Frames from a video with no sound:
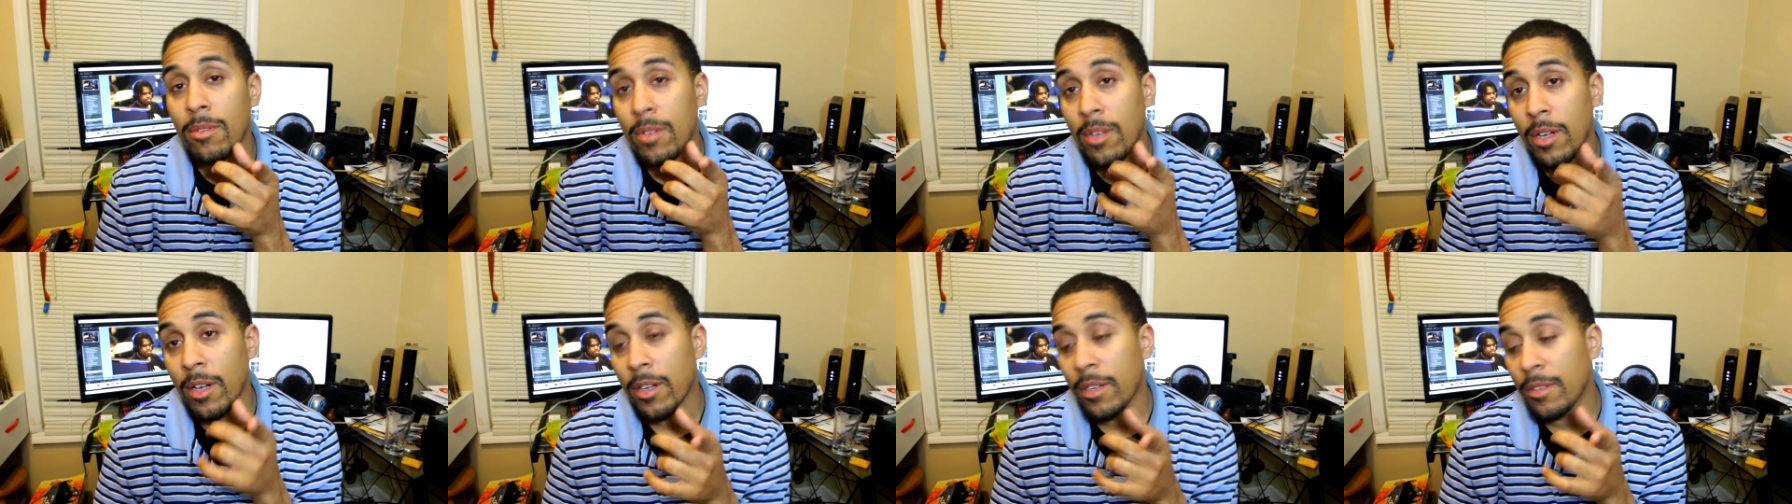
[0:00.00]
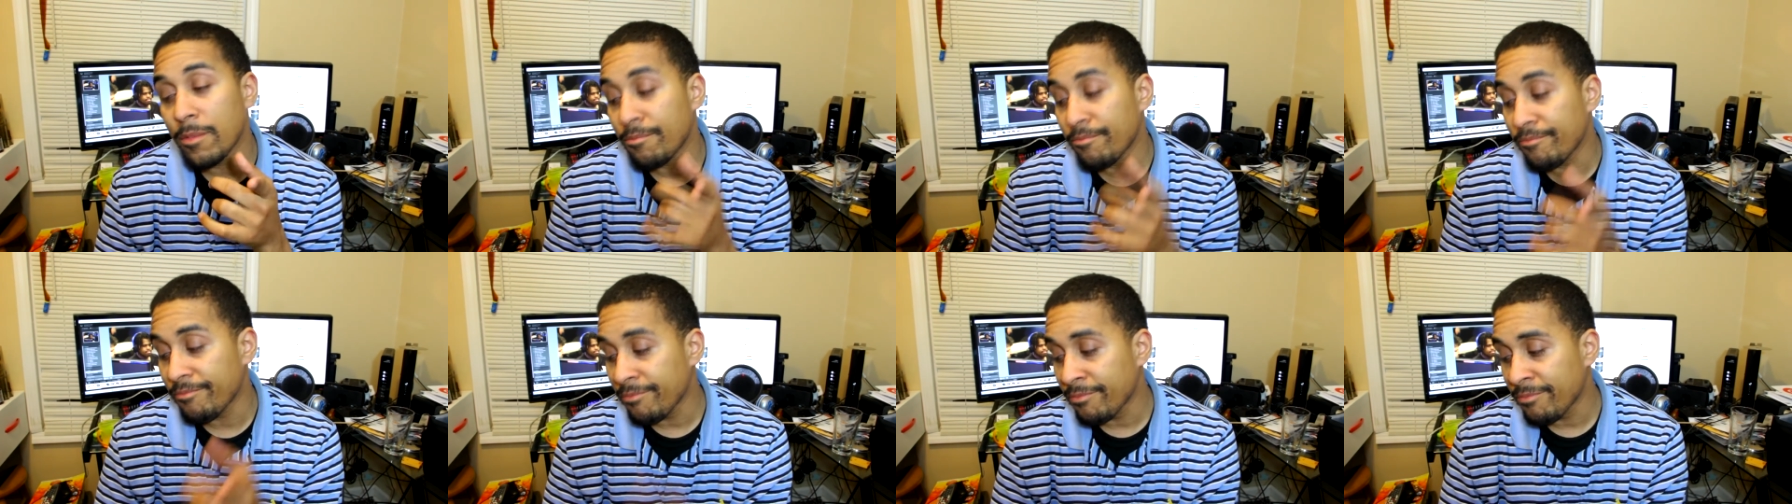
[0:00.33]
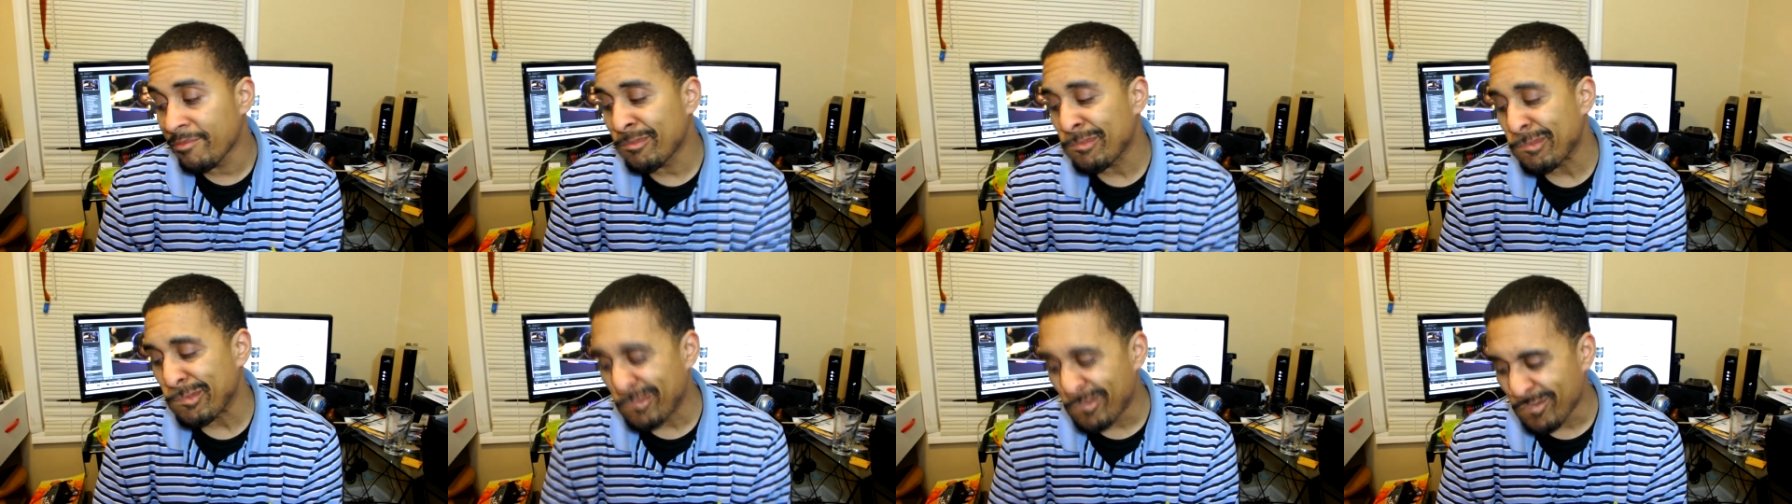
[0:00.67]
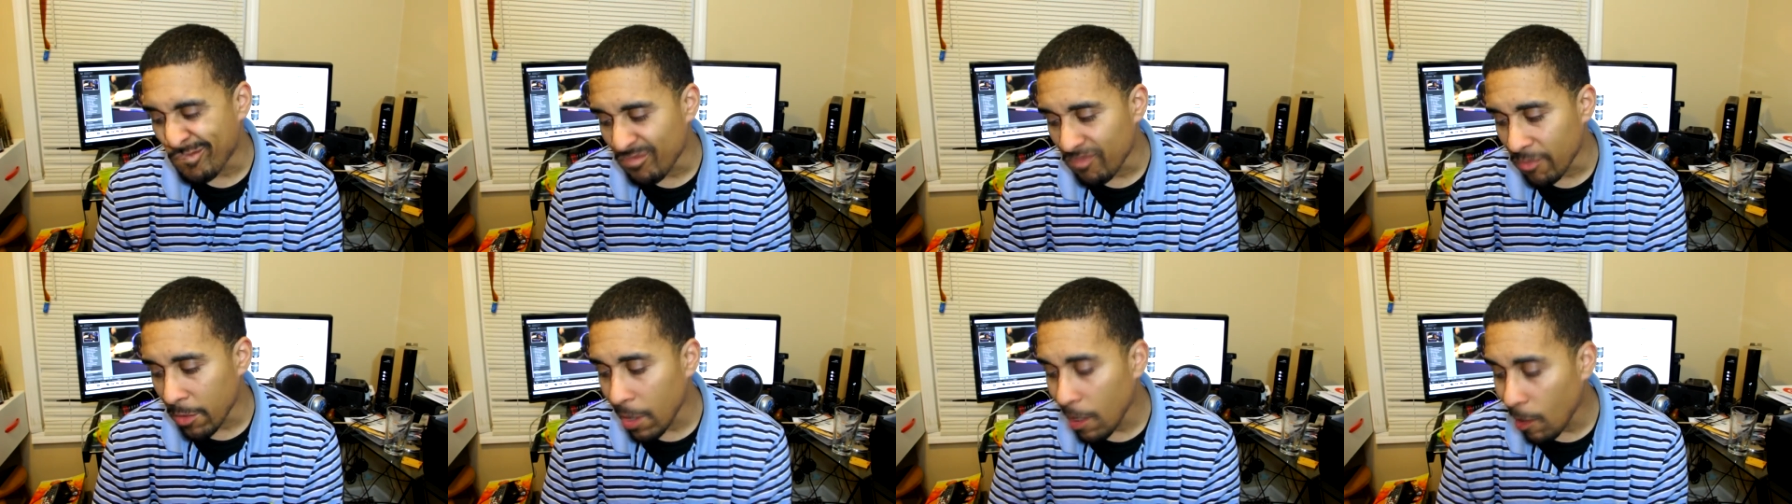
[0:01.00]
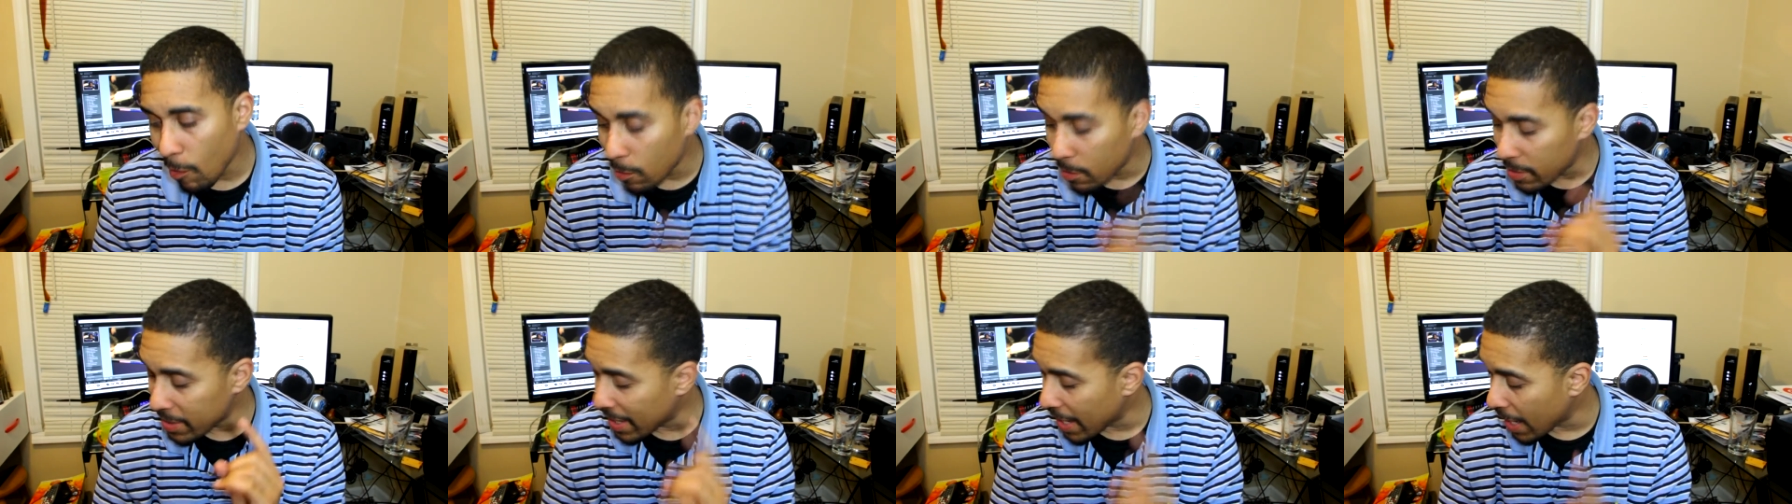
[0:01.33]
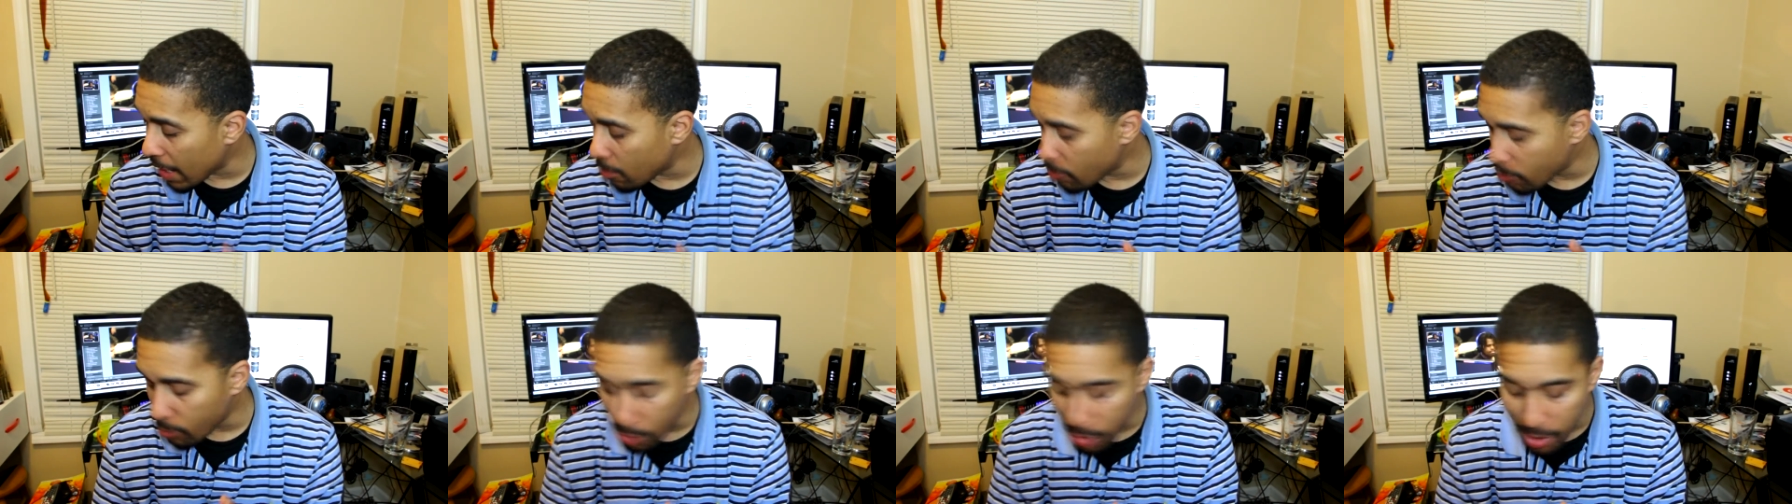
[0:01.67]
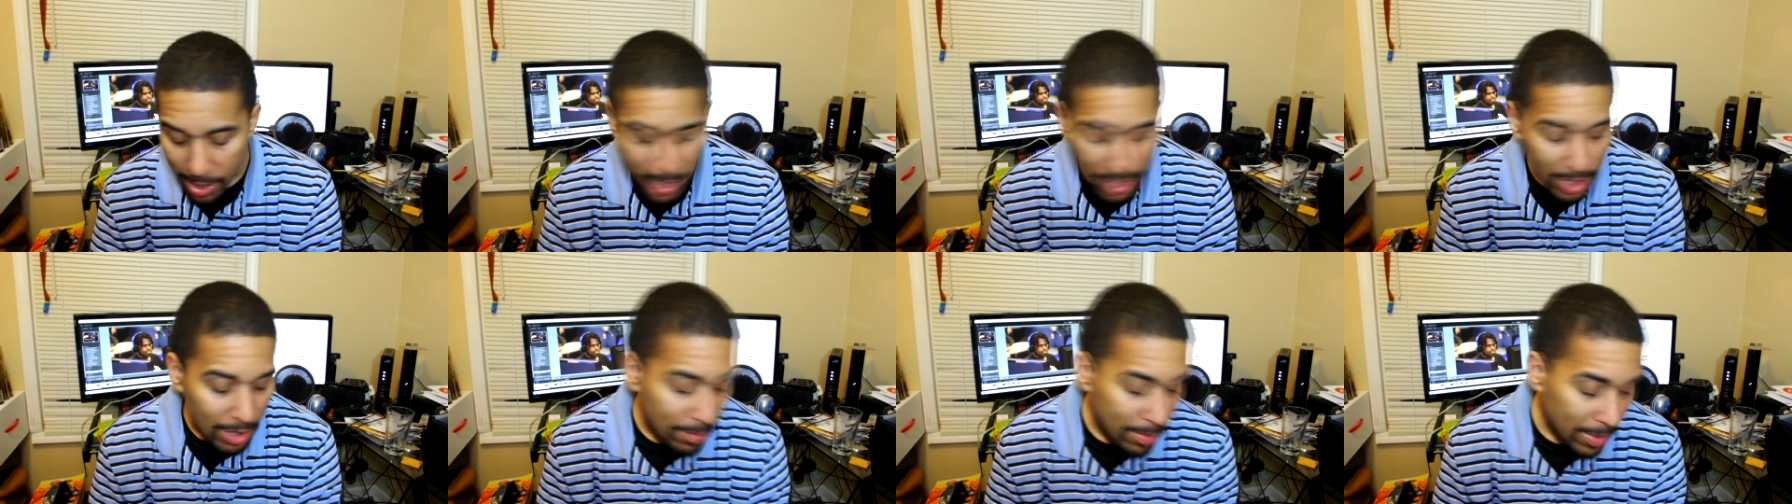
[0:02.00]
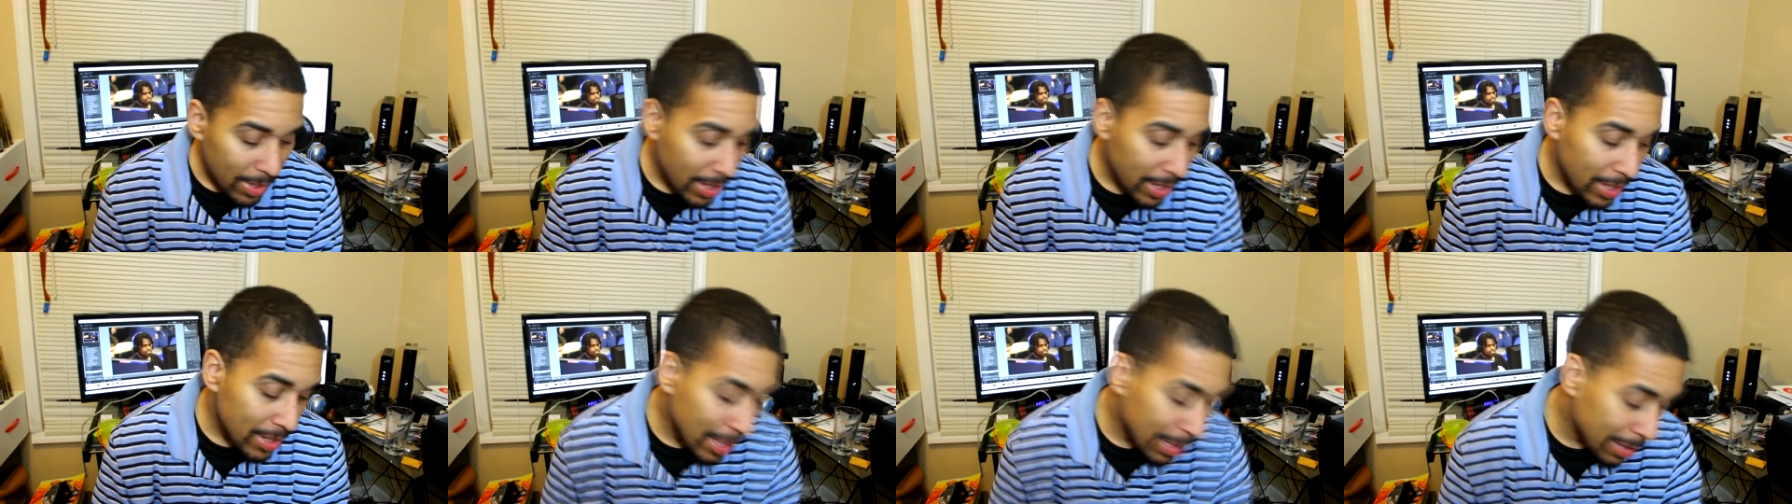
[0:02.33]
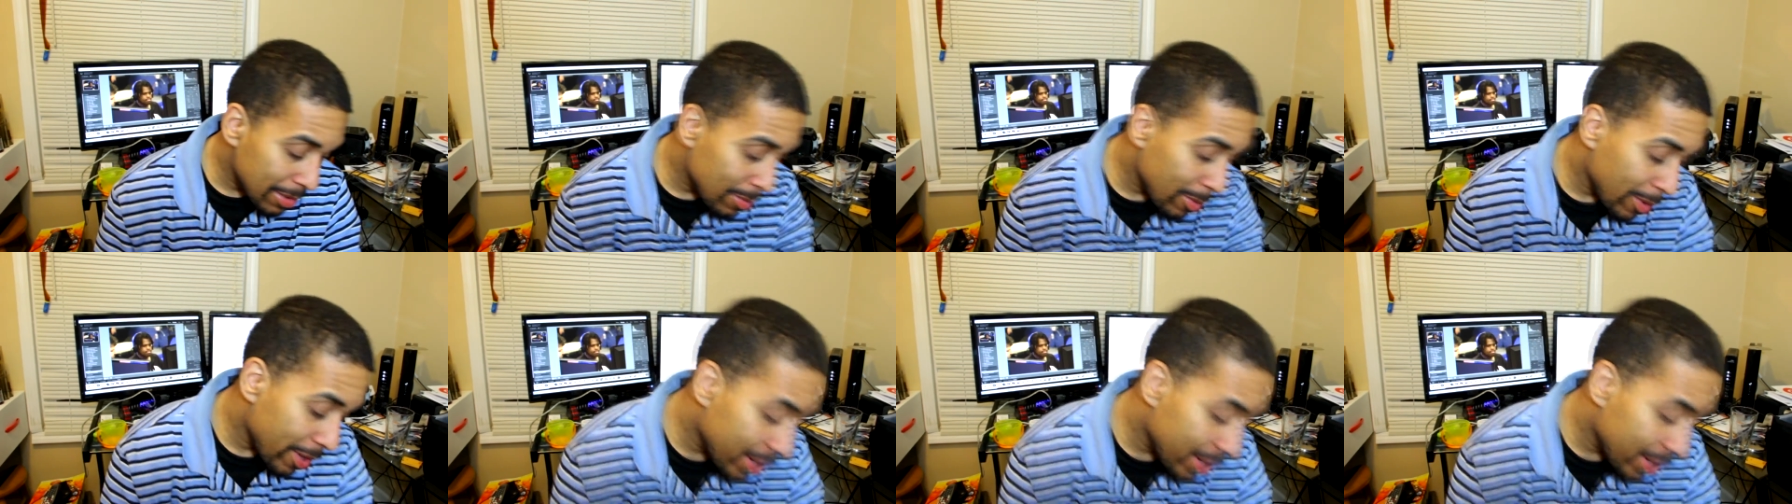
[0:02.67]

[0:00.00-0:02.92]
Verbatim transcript: were hurting on day one is because I was